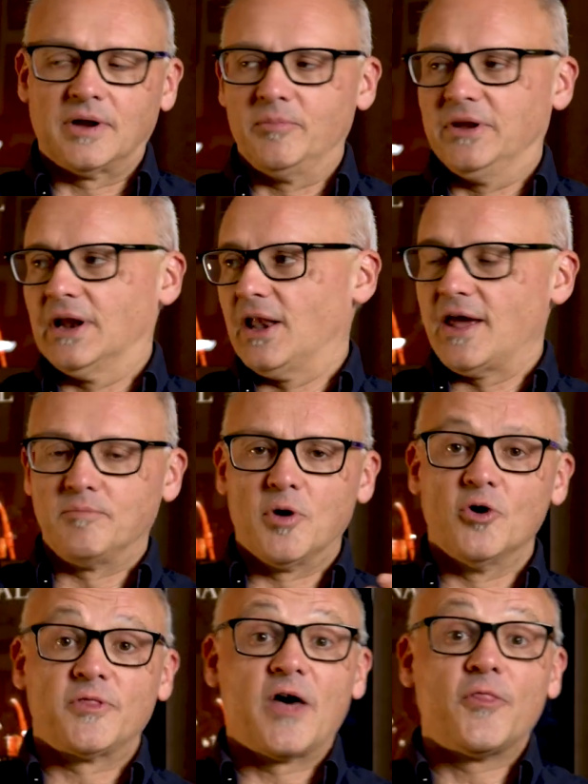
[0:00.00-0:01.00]
I mean, I like
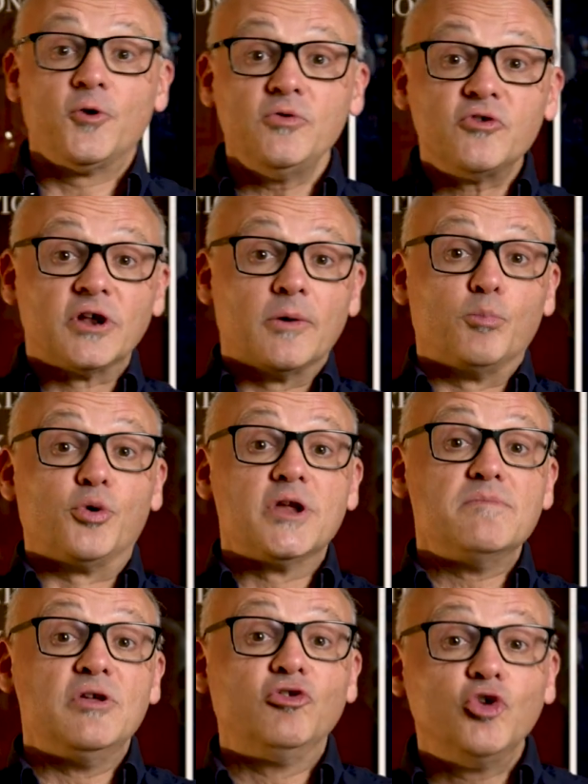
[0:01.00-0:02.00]
both. I thought he was going to
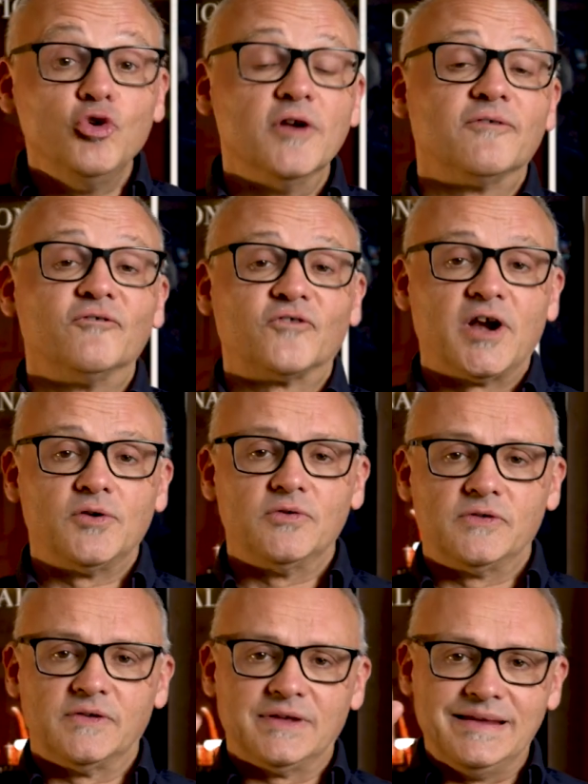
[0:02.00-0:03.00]
bring me two different
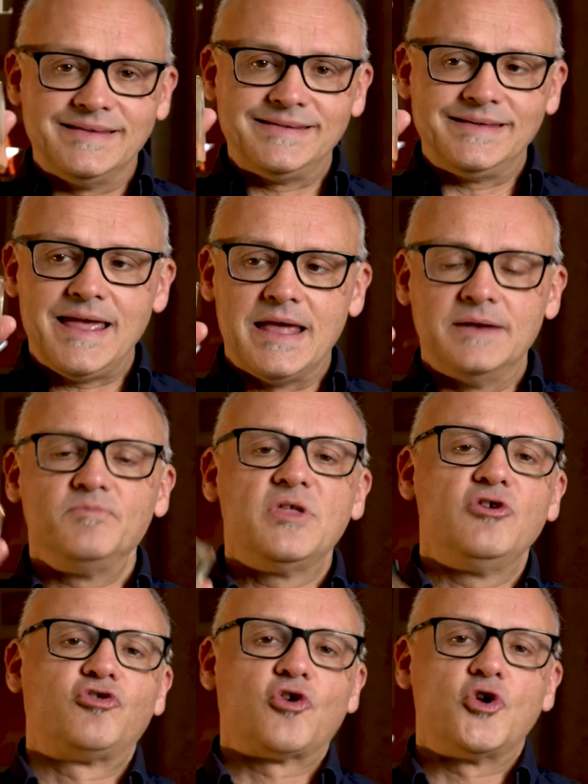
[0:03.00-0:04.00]
fragrances. Instead,
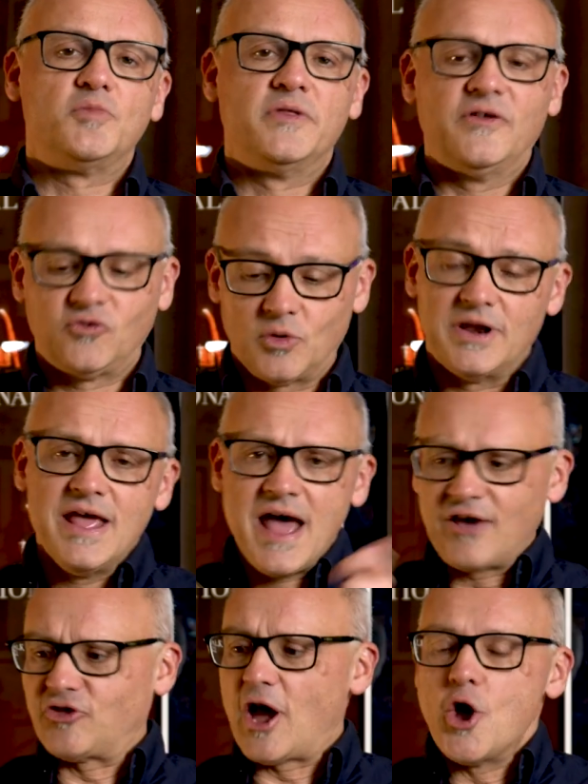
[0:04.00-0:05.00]
he showed me this one.
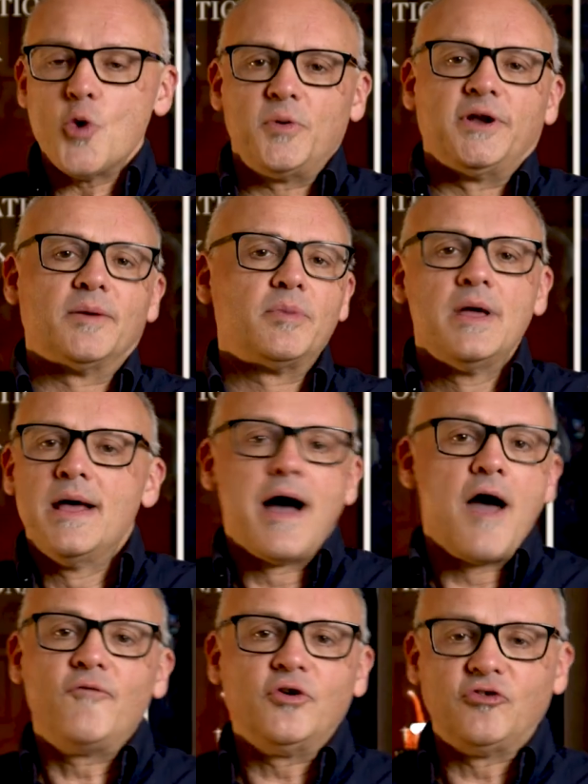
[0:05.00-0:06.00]
Actually, I opened up,
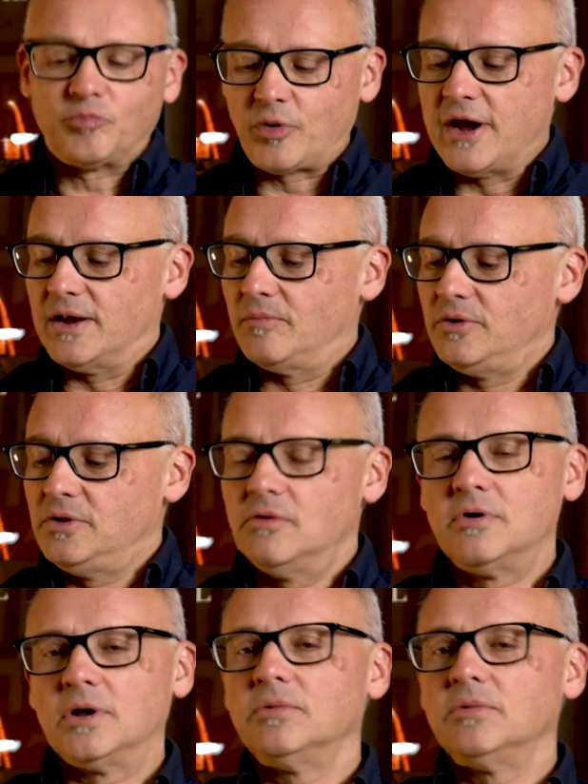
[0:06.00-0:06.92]
I've already sprayed it, but you know what?